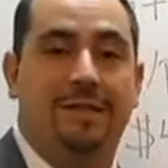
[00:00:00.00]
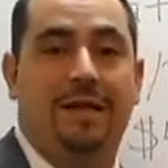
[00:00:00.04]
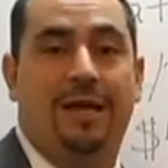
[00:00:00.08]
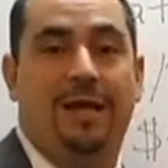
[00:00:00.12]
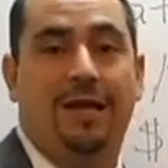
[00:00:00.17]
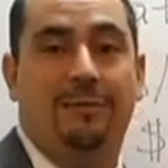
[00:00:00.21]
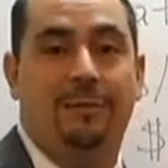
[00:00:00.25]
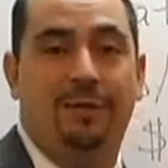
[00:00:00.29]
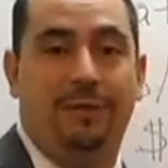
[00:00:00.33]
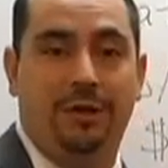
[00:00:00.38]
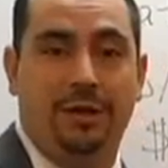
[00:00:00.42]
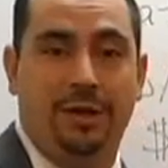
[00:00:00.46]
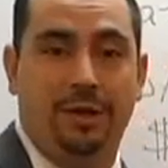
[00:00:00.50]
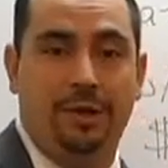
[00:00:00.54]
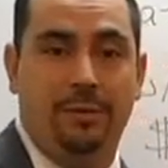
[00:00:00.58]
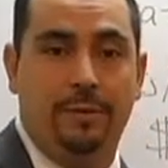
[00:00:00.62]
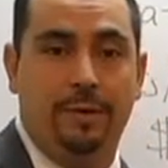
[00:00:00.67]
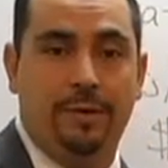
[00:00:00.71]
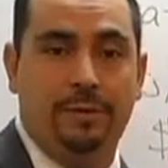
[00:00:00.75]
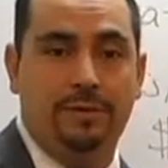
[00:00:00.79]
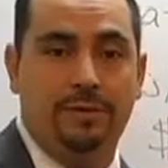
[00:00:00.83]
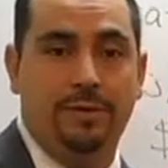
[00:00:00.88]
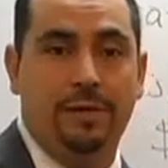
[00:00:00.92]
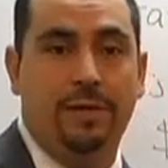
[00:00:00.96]
liability
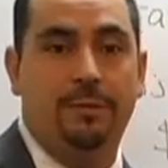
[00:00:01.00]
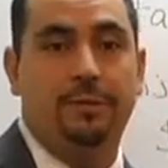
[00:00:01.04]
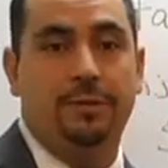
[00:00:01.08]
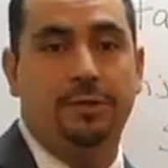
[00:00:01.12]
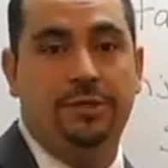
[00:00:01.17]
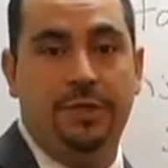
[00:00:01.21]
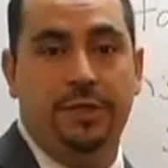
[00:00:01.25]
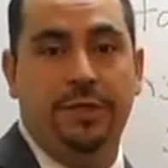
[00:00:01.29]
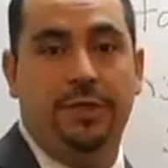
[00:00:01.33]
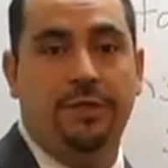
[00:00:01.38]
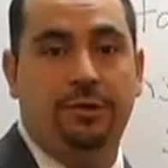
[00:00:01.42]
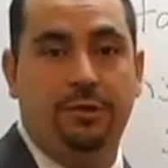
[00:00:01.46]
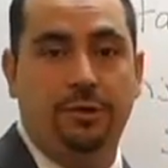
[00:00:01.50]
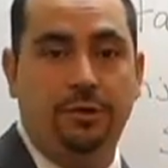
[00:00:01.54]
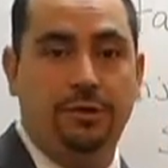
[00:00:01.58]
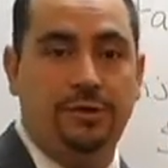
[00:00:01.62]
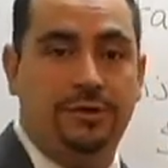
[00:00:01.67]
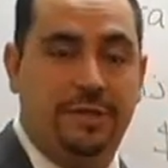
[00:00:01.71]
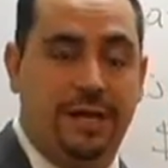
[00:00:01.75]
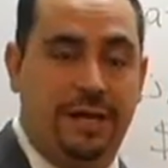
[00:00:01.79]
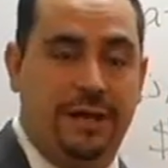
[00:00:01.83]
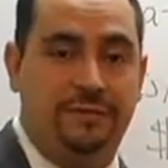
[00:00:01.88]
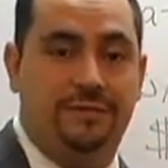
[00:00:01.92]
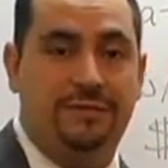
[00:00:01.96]
limits, in particular
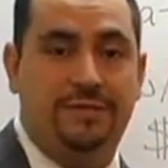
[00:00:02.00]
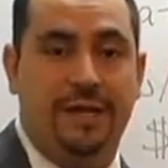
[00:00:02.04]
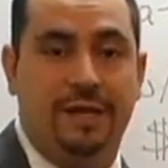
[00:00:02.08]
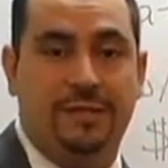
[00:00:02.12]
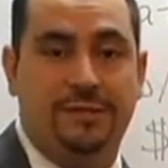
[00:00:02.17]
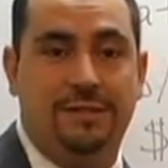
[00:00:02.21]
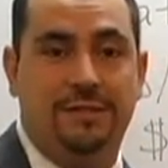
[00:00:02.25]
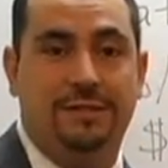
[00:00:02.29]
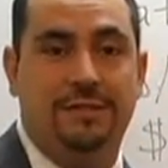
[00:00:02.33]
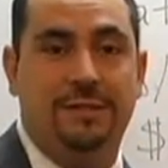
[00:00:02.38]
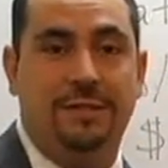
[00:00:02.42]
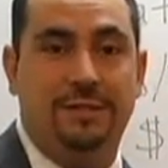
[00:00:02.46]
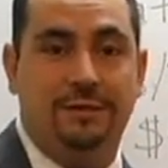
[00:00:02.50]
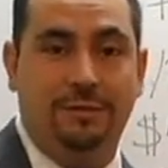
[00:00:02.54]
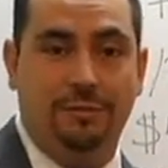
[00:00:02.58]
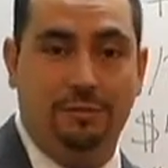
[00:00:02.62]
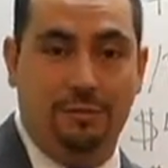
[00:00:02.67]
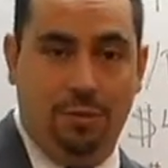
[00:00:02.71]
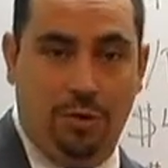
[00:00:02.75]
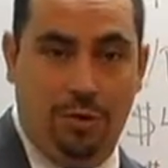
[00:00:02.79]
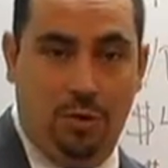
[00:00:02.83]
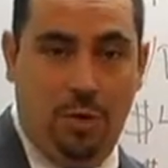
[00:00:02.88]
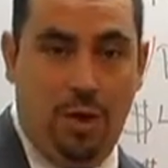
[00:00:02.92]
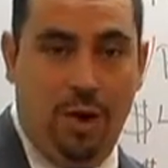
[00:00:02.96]
state of Texas
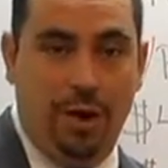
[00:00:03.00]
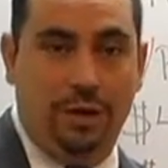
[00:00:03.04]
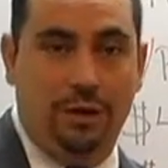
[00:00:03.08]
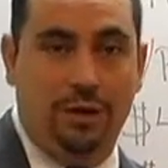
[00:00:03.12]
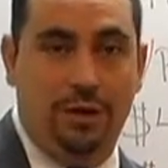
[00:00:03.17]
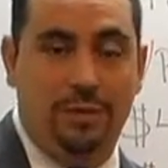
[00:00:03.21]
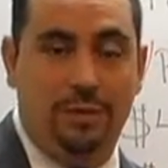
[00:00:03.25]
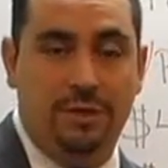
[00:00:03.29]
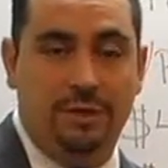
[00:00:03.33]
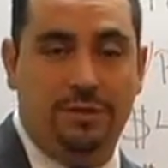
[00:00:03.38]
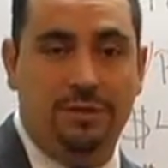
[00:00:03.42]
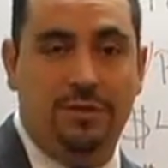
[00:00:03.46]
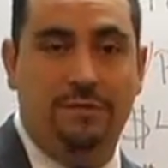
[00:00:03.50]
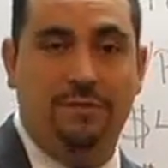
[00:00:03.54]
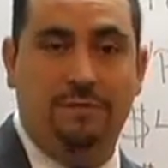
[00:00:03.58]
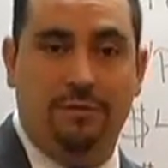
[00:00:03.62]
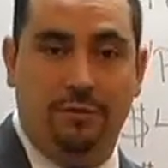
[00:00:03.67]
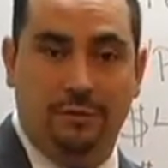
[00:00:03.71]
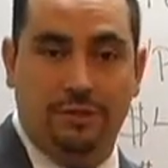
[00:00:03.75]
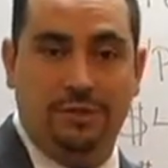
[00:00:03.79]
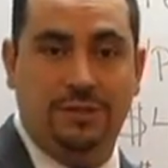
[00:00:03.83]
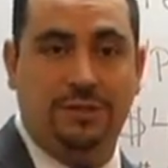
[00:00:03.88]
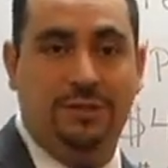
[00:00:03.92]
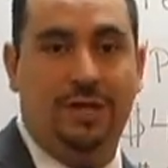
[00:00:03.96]
required limits
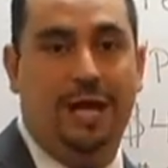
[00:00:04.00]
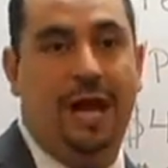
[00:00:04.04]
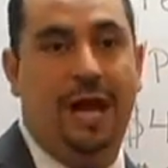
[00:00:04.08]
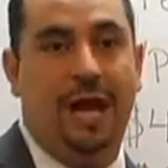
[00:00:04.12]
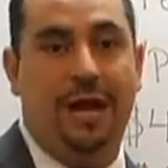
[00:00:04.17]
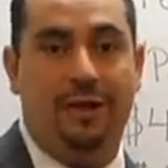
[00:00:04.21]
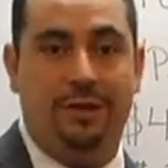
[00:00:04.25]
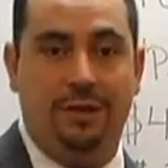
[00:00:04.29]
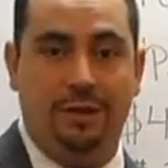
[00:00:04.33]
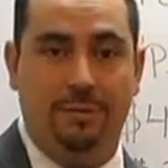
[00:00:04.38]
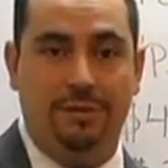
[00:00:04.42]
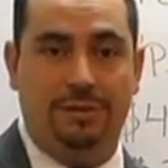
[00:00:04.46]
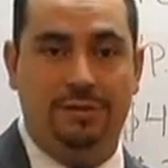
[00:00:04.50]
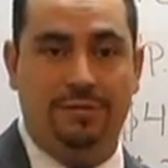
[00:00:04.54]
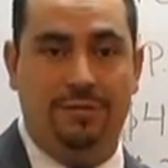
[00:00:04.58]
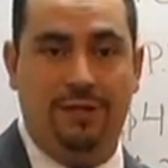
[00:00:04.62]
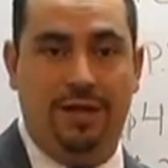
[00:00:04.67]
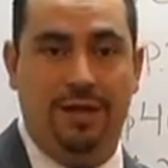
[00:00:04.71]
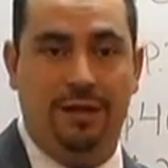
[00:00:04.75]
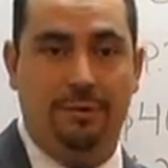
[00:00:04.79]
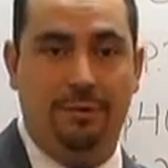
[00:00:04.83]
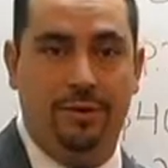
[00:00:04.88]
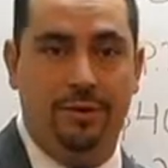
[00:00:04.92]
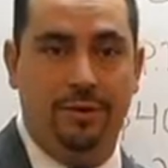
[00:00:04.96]
versus higher limits of
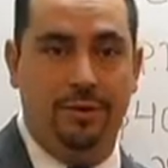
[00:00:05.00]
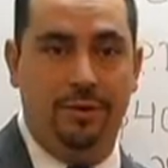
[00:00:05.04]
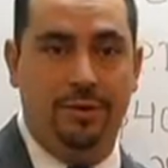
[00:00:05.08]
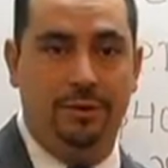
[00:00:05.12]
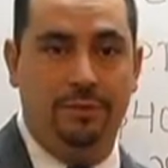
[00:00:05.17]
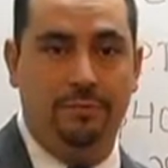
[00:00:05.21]
liability.